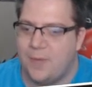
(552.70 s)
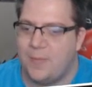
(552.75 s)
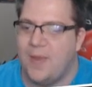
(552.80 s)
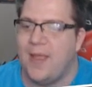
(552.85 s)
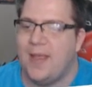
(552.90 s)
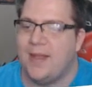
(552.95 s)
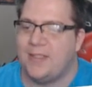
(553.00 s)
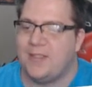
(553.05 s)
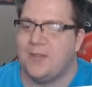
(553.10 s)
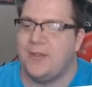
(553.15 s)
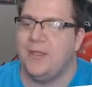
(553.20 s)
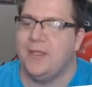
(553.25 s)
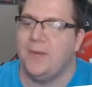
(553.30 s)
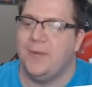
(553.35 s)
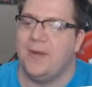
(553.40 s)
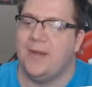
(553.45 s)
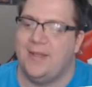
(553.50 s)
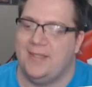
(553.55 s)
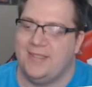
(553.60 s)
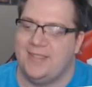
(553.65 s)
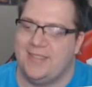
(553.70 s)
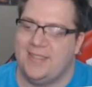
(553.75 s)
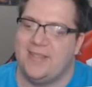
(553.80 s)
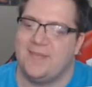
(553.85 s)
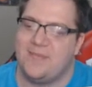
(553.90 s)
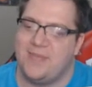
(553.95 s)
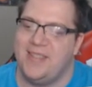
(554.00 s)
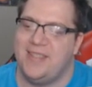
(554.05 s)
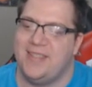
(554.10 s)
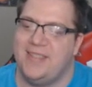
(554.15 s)
Patch really wants to
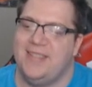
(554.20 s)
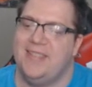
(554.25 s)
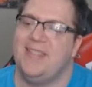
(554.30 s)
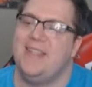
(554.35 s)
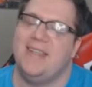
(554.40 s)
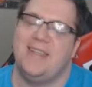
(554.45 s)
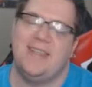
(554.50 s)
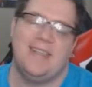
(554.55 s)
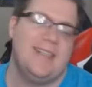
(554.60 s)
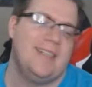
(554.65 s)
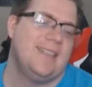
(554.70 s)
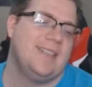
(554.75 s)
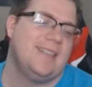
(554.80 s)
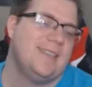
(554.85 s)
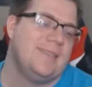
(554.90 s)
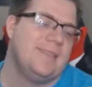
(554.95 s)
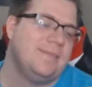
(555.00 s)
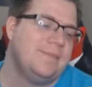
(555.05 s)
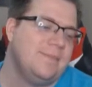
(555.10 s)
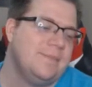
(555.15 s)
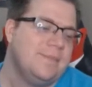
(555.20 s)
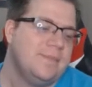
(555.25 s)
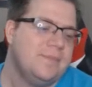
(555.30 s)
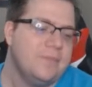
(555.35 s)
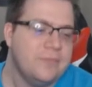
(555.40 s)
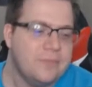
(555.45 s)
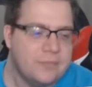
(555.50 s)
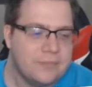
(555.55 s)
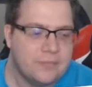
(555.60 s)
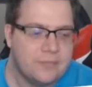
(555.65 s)
be Seeker.
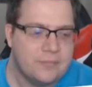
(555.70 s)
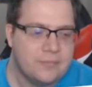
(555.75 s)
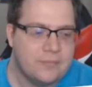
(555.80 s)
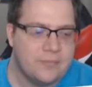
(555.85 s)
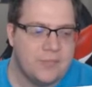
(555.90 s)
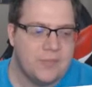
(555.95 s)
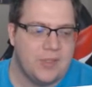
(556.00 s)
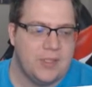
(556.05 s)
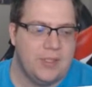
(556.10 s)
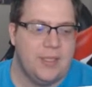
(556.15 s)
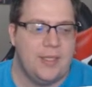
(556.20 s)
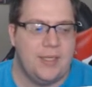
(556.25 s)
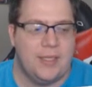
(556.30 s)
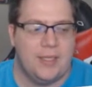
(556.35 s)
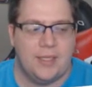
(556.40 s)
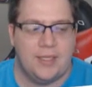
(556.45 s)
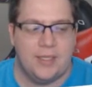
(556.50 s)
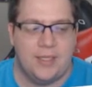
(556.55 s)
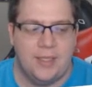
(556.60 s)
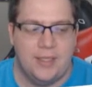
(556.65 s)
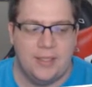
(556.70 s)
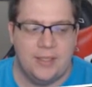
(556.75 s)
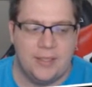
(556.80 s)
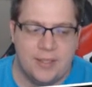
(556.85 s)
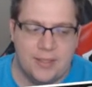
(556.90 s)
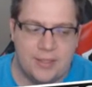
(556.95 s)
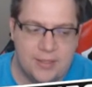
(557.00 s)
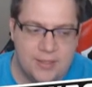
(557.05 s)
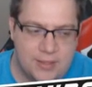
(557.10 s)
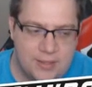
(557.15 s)
Ugh.
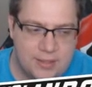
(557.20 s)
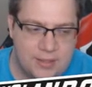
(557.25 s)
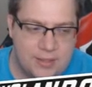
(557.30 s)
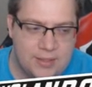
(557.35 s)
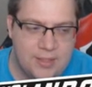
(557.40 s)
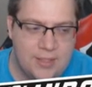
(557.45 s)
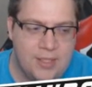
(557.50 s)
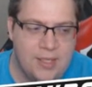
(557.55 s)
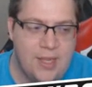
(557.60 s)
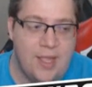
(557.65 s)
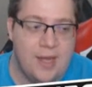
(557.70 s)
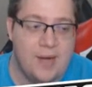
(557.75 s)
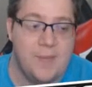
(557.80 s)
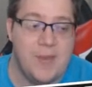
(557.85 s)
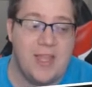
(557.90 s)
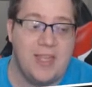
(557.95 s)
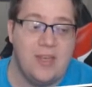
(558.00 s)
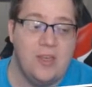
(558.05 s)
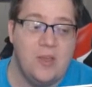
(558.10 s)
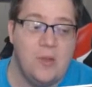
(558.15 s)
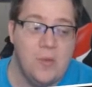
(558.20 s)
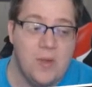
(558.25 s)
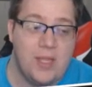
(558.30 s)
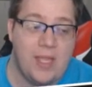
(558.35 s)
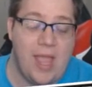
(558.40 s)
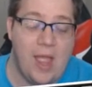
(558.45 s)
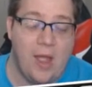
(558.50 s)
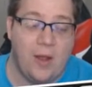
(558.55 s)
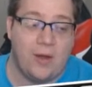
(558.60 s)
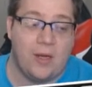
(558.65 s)
gotta make a new
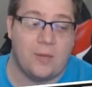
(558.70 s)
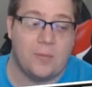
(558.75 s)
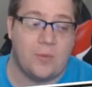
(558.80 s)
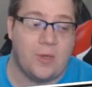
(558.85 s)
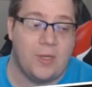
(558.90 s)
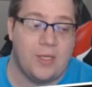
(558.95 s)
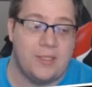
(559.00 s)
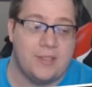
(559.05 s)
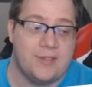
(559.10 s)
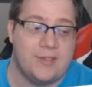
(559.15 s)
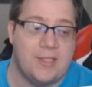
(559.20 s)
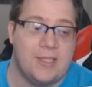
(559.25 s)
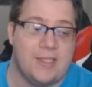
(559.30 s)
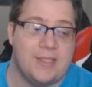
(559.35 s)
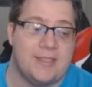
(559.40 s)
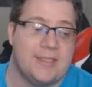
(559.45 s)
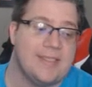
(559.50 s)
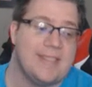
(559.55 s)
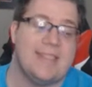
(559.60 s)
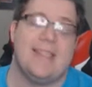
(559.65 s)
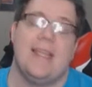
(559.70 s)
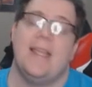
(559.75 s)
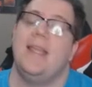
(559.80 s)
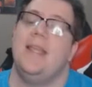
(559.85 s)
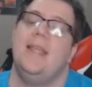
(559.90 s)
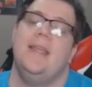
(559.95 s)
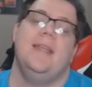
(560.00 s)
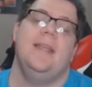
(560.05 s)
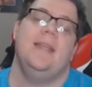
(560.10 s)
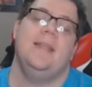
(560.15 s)
account on Brawl Stars.
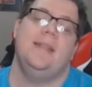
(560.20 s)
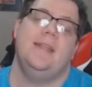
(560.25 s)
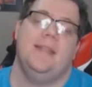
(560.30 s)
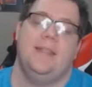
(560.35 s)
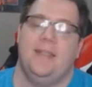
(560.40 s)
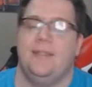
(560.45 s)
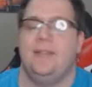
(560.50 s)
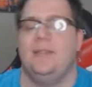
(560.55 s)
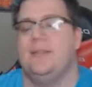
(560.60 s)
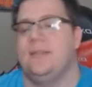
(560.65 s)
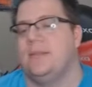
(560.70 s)
Dang.